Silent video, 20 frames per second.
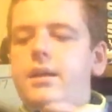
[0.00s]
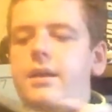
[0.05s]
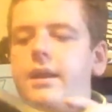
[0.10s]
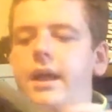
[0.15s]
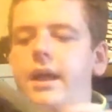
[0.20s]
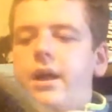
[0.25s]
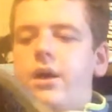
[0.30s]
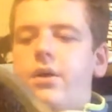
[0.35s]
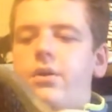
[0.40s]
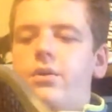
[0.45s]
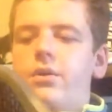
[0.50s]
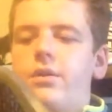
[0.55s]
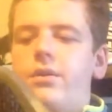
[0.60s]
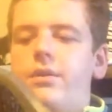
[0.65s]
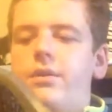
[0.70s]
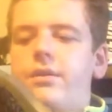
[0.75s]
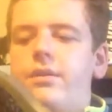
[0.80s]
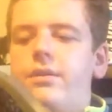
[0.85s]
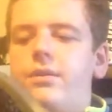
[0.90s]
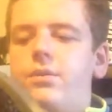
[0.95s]
Now,
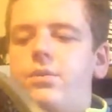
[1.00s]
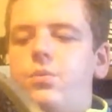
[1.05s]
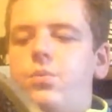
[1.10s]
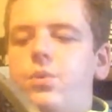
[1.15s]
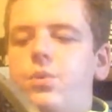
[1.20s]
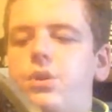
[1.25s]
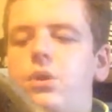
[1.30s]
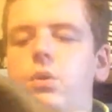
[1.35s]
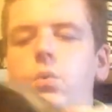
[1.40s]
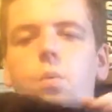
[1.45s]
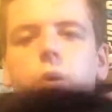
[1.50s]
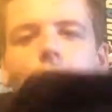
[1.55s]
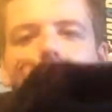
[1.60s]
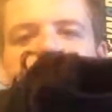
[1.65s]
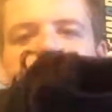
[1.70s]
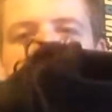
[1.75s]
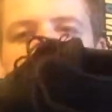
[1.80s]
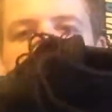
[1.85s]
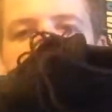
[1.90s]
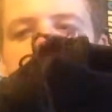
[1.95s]
when you're
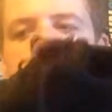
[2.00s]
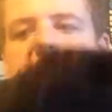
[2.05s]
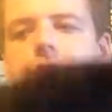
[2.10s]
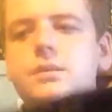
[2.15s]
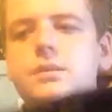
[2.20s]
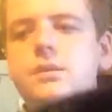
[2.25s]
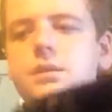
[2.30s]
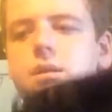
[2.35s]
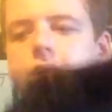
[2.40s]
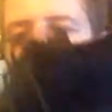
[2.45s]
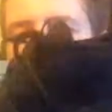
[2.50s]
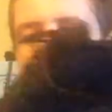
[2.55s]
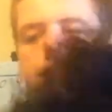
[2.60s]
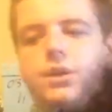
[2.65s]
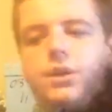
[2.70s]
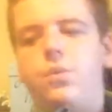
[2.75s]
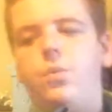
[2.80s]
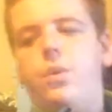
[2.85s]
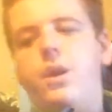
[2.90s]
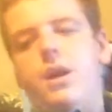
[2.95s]
wearing these, and
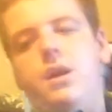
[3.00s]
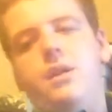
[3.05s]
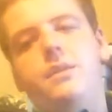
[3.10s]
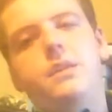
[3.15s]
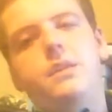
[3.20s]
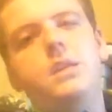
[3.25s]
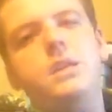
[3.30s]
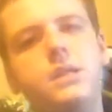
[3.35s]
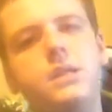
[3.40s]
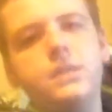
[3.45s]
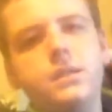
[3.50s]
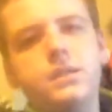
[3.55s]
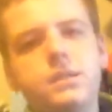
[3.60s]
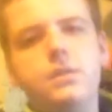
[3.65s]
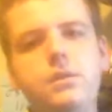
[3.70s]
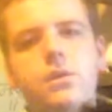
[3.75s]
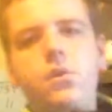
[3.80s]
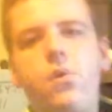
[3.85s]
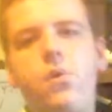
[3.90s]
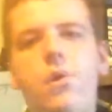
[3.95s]
you're wearing these,